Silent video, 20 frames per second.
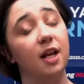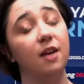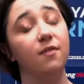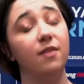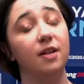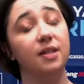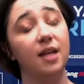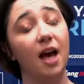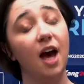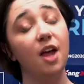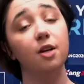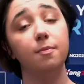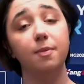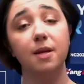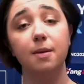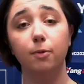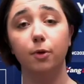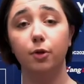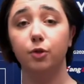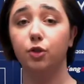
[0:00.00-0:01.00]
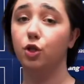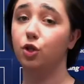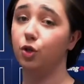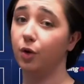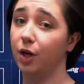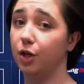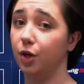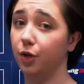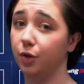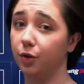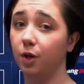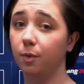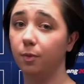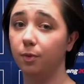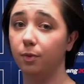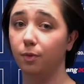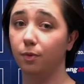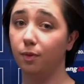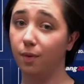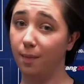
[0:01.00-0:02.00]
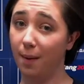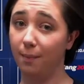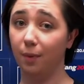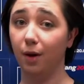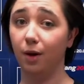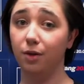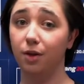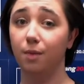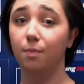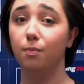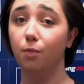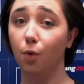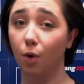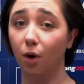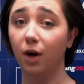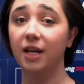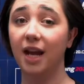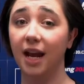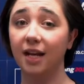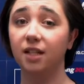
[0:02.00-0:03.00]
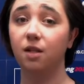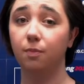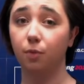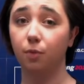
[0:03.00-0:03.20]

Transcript: to convince other people to join your group. Remember, the more Yang